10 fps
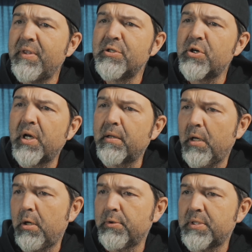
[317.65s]
these are like,
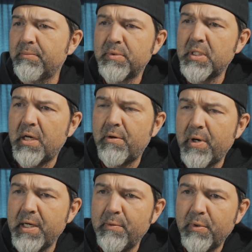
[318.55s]
oh, something's not
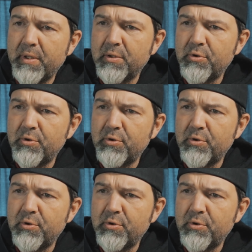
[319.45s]
right with the